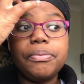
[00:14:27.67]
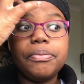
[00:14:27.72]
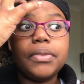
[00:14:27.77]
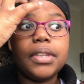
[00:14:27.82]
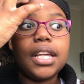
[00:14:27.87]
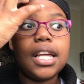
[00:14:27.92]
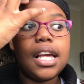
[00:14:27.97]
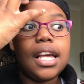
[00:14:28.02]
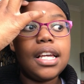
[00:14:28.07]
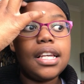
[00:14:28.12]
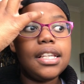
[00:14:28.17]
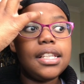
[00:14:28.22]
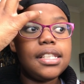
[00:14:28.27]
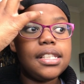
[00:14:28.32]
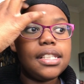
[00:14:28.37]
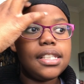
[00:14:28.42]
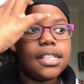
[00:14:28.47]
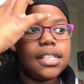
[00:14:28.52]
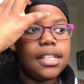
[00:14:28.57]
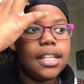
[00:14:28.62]

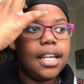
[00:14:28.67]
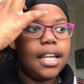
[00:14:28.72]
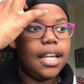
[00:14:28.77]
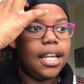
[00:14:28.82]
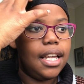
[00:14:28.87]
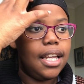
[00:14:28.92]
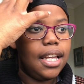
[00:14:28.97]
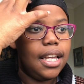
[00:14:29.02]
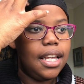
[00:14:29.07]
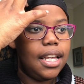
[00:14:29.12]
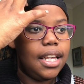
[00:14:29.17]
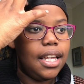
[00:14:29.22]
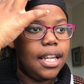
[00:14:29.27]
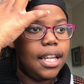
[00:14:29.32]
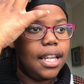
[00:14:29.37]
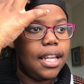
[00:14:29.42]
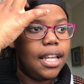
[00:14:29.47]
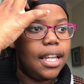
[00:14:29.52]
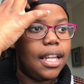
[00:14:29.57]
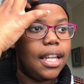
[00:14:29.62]
guys,
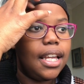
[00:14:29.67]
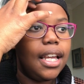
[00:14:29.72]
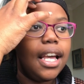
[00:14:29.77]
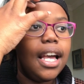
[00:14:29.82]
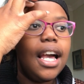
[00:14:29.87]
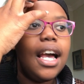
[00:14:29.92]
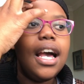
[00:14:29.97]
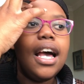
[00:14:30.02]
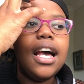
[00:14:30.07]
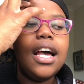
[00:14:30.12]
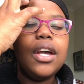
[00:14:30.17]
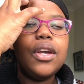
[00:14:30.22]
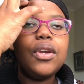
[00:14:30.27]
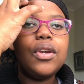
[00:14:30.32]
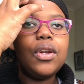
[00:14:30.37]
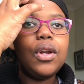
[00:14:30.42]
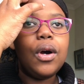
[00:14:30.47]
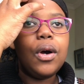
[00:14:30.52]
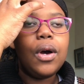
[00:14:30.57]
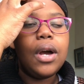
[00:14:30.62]
hey,
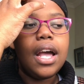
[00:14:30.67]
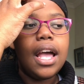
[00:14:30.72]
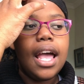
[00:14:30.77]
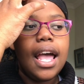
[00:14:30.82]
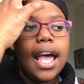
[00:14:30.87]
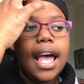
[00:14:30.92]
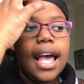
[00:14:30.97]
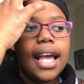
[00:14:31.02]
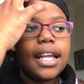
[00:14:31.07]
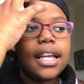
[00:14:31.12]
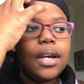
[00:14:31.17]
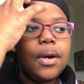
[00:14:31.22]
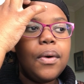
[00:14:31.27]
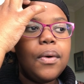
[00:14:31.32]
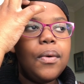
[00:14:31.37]
and